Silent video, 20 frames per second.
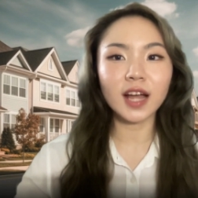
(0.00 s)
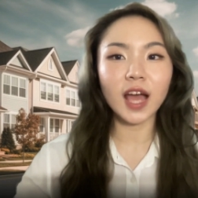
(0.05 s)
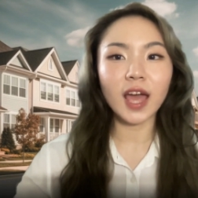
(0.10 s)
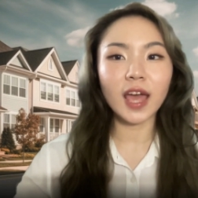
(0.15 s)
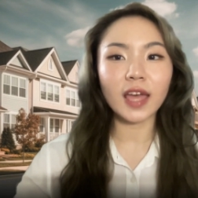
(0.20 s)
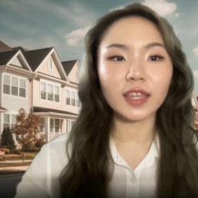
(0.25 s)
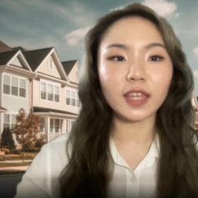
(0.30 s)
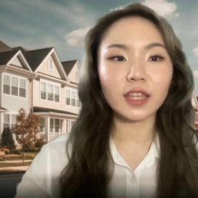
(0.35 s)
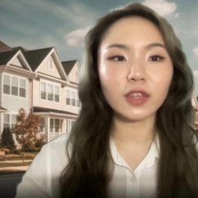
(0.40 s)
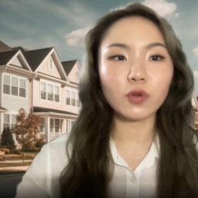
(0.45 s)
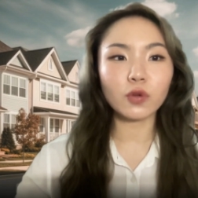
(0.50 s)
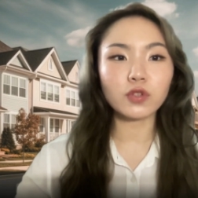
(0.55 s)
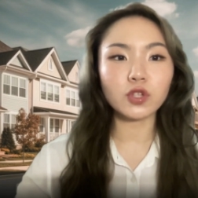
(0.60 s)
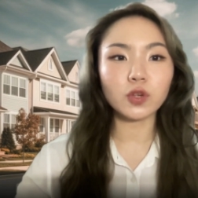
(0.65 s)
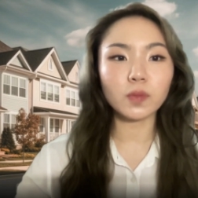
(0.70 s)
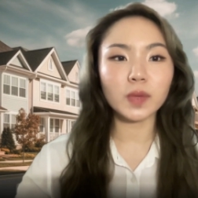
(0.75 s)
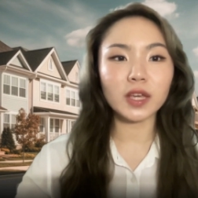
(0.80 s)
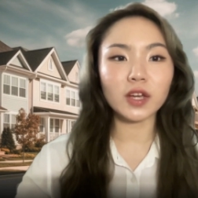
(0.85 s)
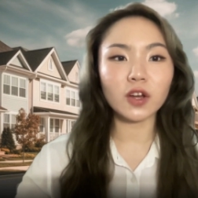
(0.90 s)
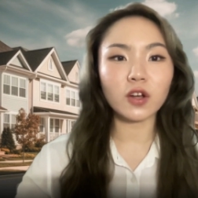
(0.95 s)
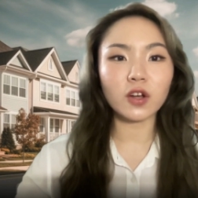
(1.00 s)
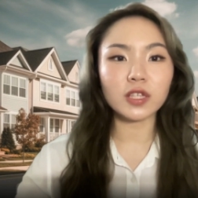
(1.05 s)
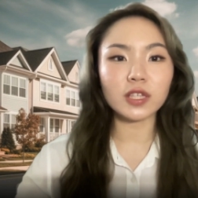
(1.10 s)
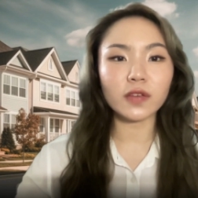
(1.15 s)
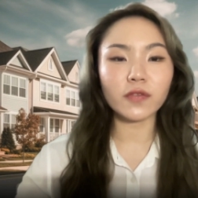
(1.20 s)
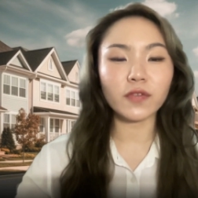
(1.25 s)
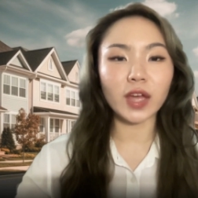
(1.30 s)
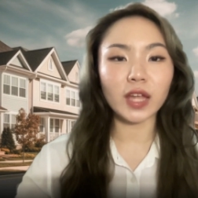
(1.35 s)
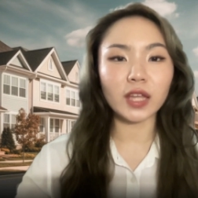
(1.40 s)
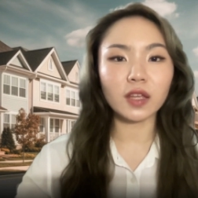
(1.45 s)
It can also be cost
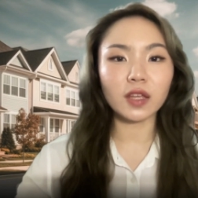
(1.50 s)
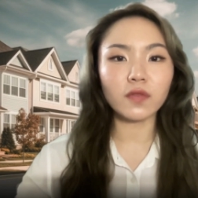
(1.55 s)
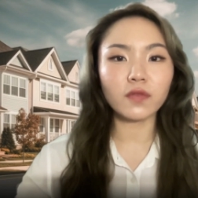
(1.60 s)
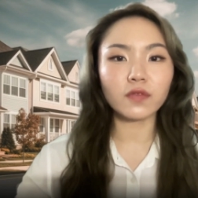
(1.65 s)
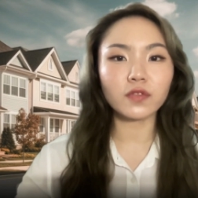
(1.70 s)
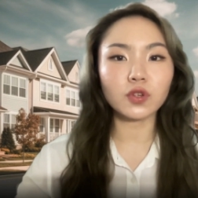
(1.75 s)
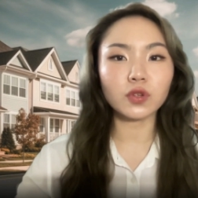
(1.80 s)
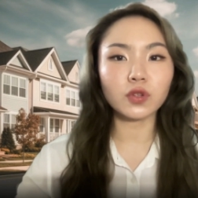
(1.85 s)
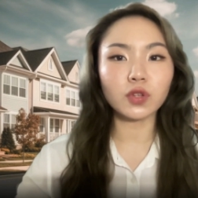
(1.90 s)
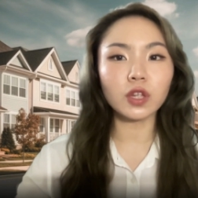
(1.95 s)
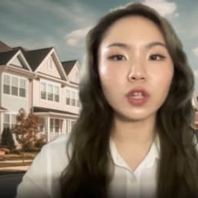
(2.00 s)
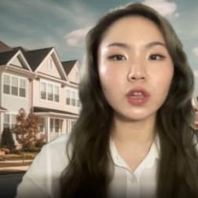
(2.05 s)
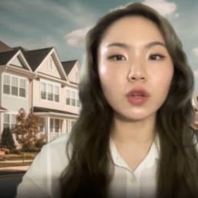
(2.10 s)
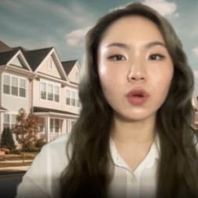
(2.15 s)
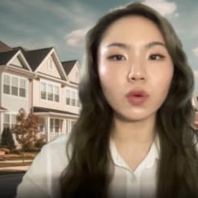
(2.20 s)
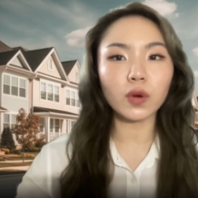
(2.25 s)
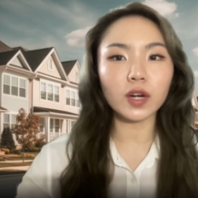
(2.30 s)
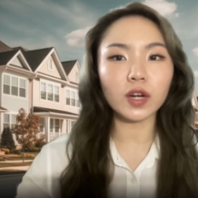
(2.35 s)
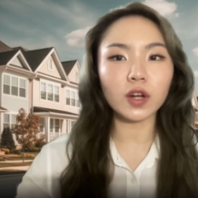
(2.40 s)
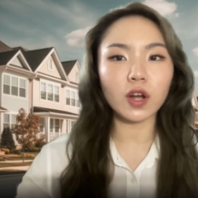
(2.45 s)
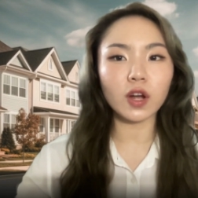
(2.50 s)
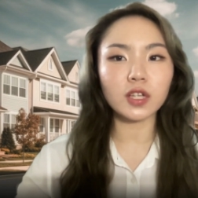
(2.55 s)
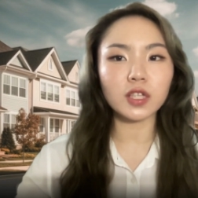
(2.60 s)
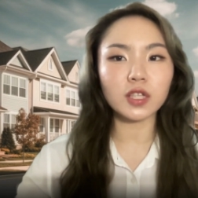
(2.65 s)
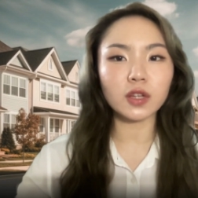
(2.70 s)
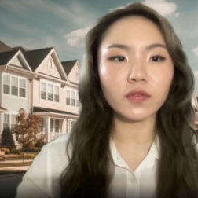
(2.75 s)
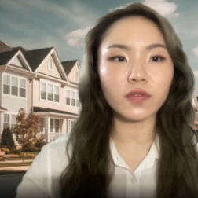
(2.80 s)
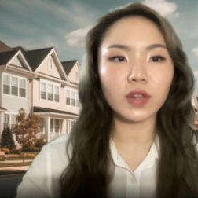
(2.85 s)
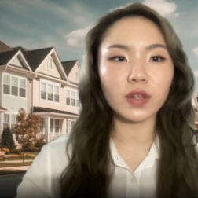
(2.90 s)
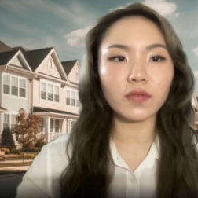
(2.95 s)
effective due to the lower cost
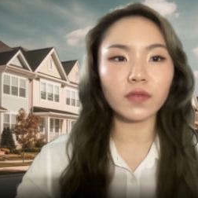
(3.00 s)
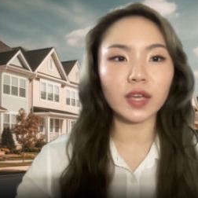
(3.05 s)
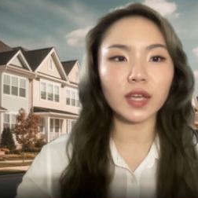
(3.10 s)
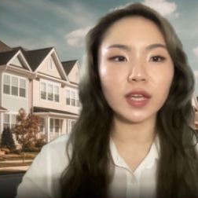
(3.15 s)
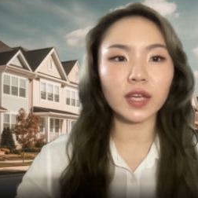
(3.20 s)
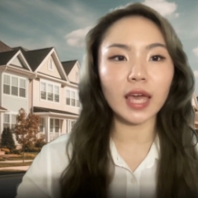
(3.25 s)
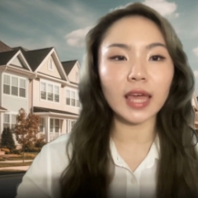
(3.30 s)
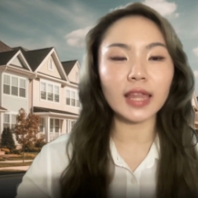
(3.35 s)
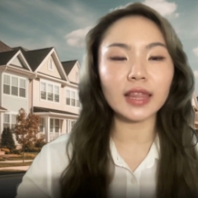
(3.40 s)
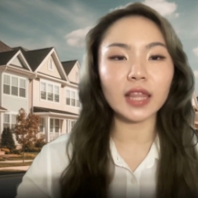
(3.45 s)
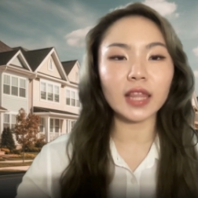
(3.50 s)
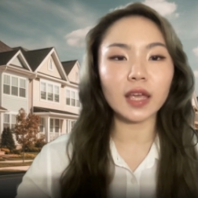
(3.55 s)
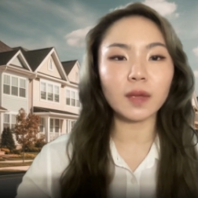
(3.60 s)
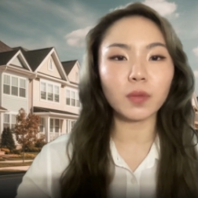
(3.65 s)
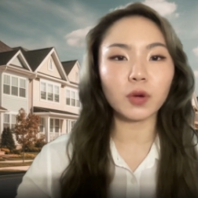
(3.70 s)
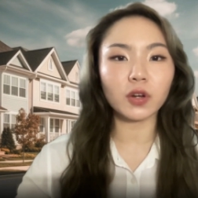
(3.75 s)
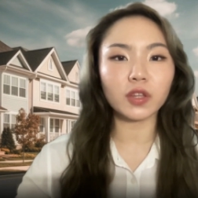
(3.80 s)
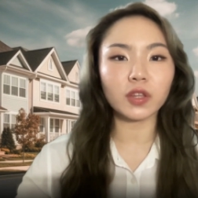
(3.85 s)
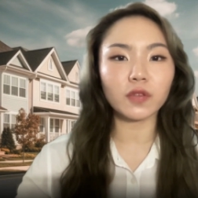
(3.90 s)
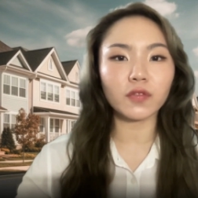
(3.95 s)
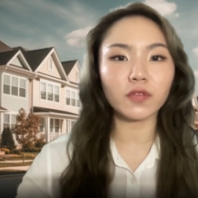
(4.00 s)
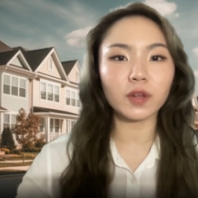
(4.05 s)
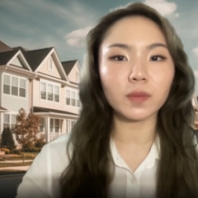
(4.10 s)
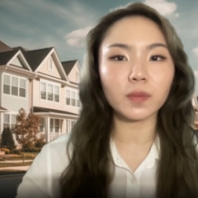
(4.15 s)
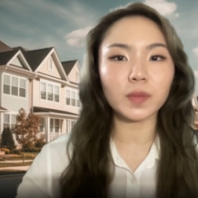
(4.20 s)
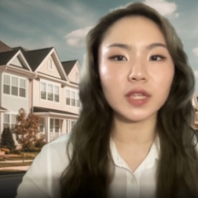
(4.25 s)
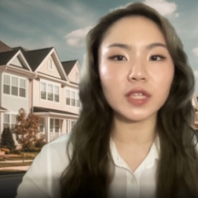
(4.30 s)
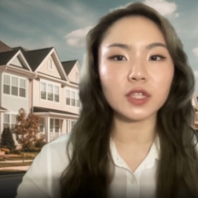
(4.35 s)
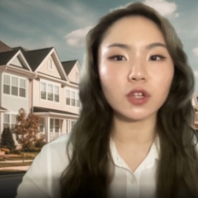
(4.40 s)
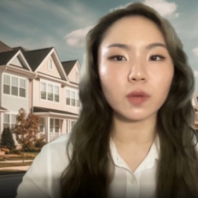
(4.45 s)
of living and labor in the
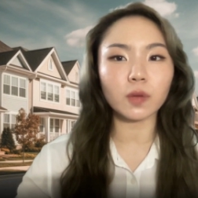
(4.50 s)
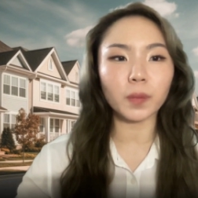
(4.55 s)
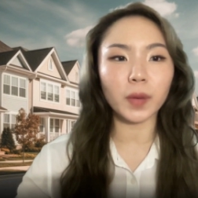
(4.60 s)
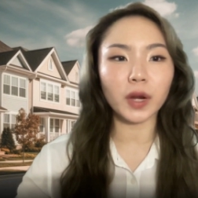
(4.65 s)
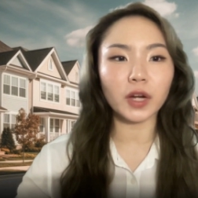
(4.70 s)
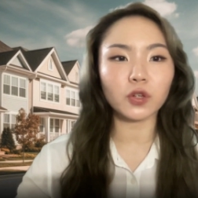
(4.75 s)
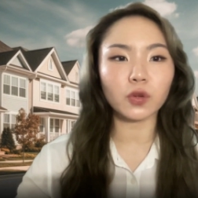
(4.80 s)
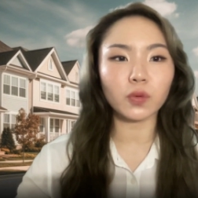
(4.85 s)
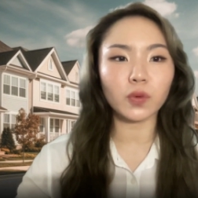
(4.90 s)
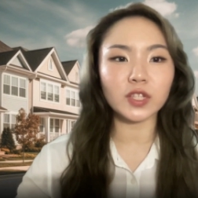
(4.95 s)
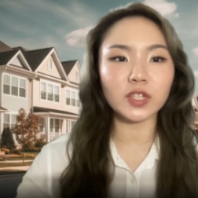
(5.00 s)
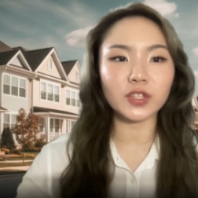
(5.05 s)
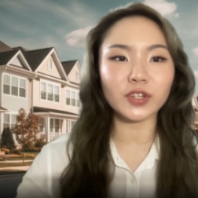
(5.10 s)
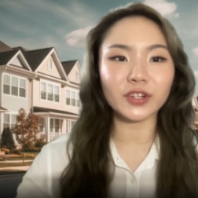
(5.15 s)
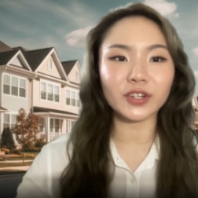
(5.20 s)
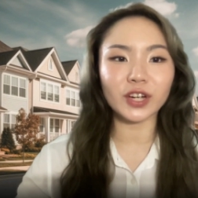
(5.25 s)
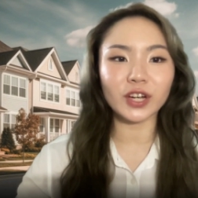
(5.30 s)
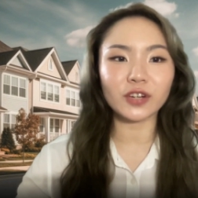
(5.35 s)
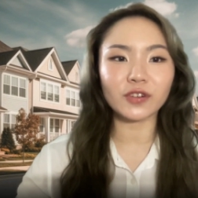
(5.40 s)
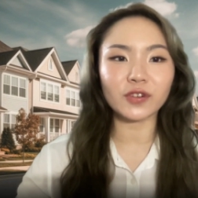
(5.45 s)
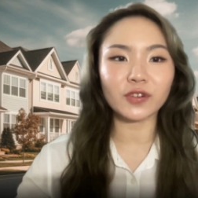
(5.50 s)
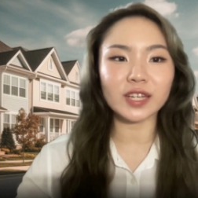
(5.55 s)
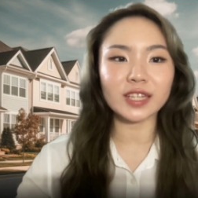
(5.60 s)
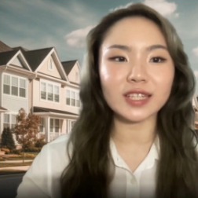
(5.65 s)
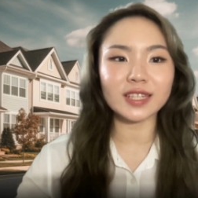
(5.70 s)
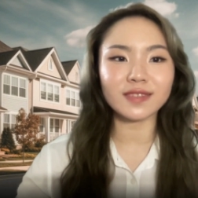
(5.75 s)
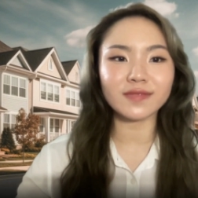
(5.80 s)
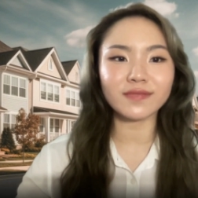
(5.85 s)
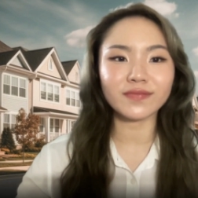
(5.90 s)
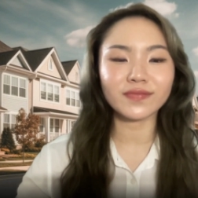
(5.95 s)
Philippines compared to Western countries.